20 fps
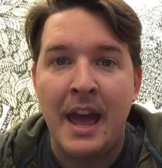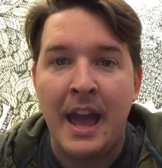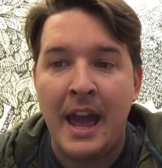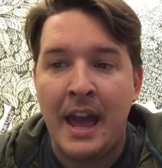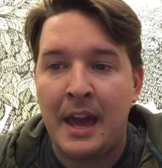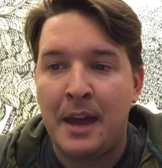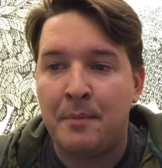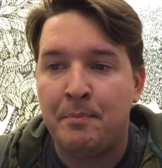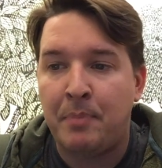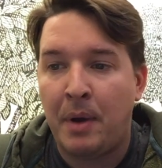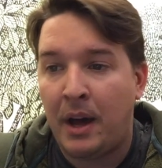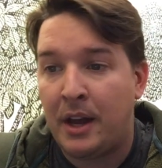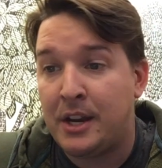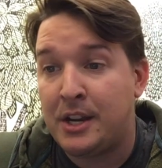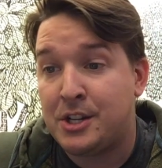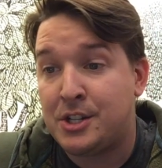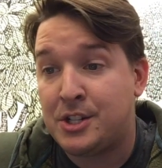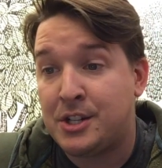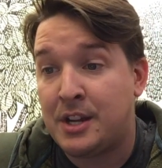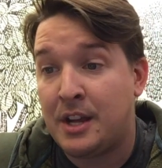and
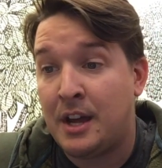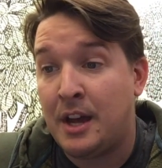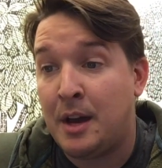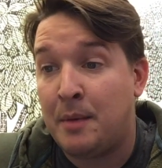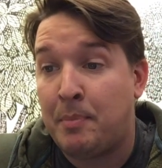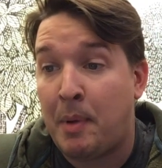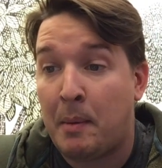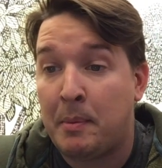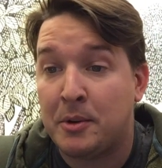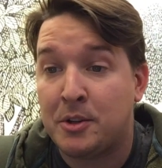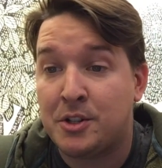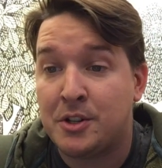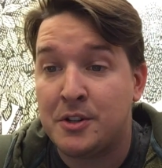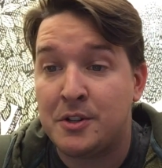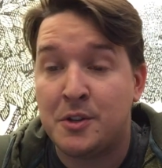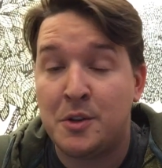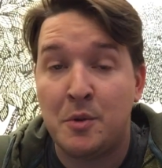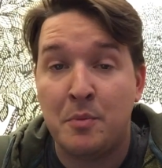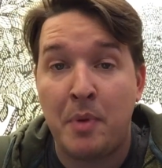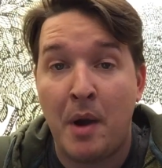punished
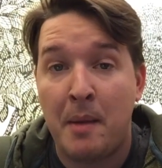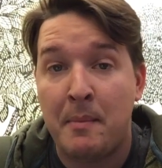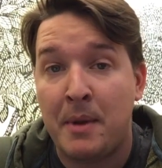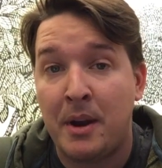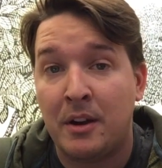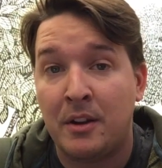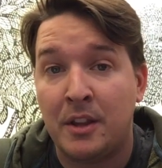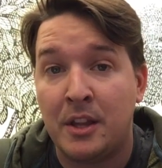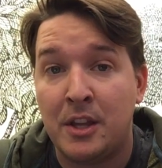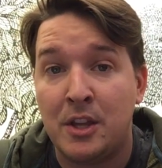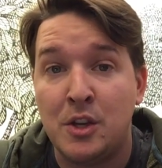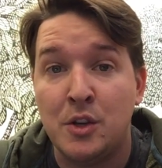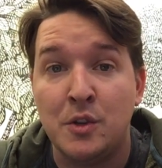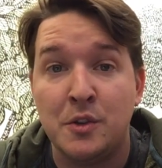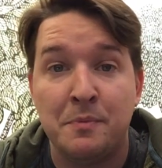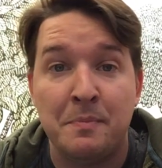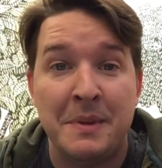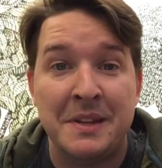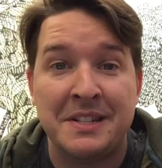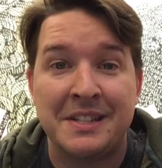publishers who primarily
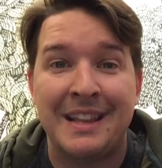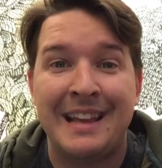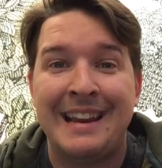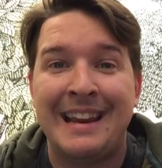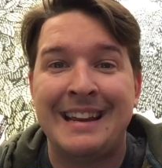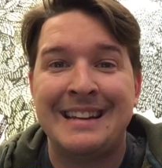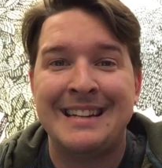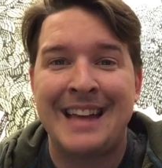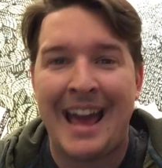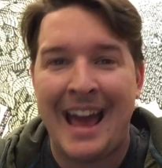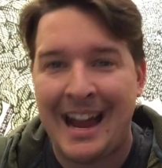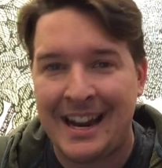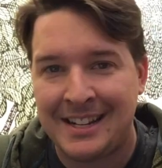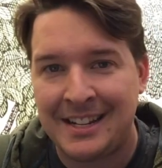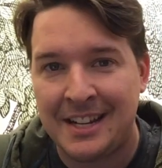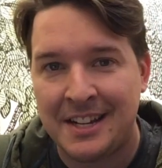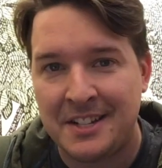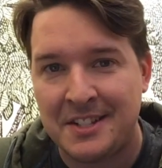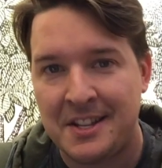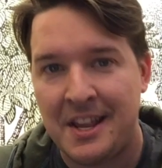used misleading
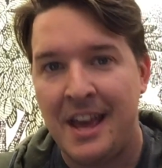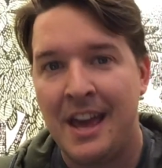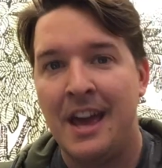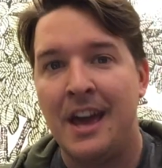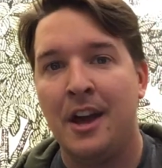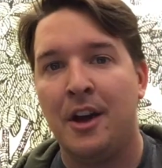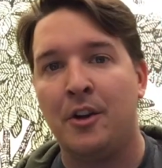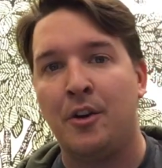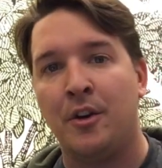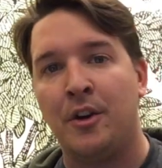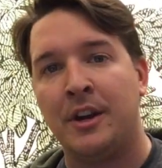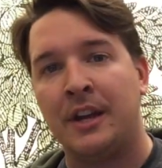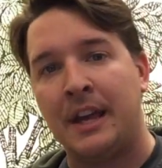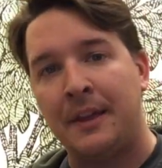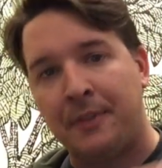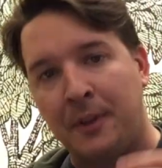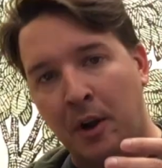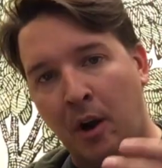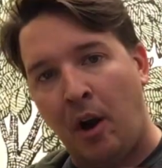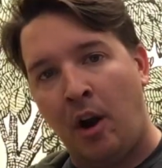tactics in order to get
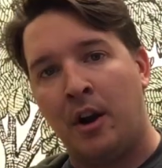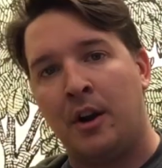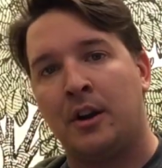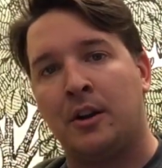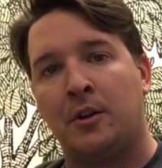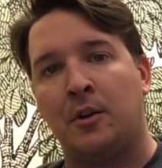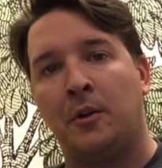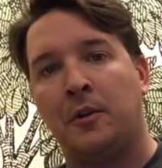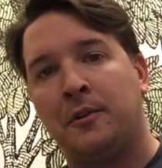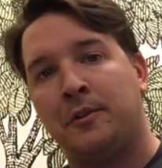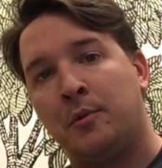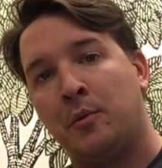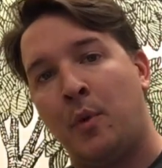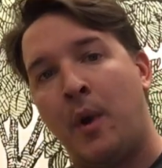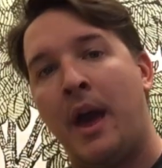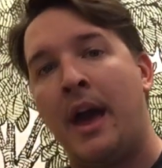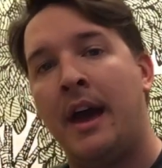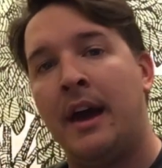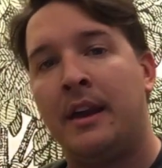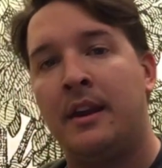their articles
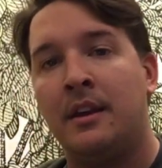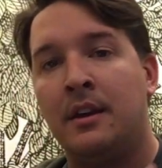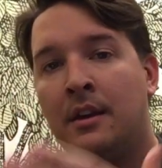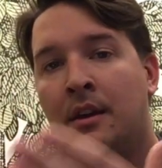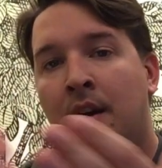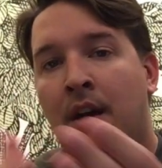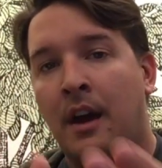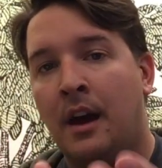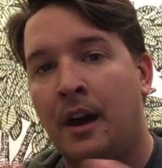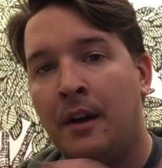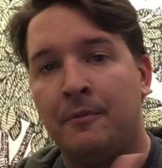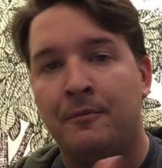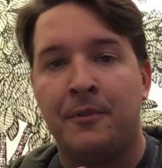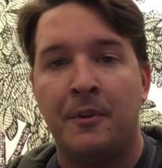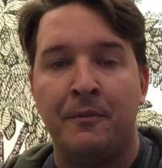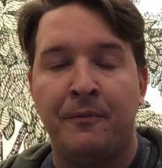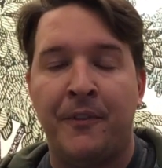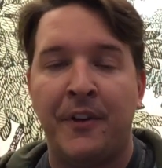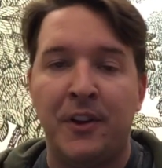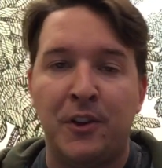read
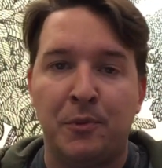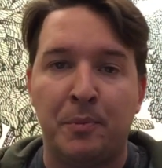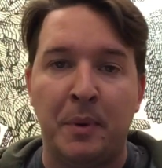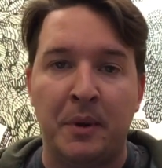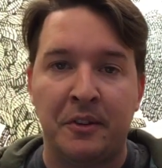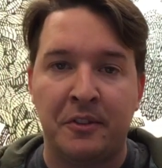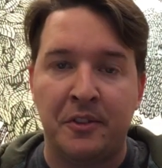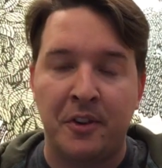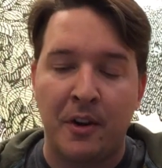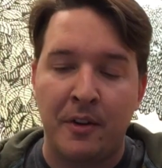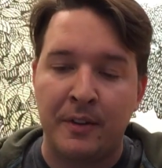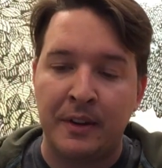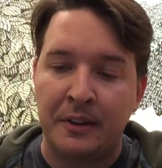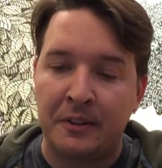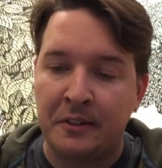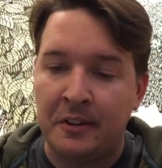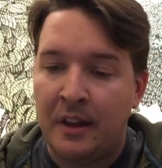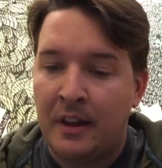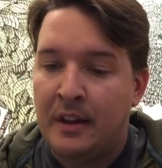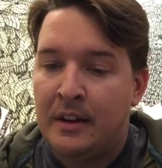from Facebook
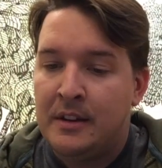service.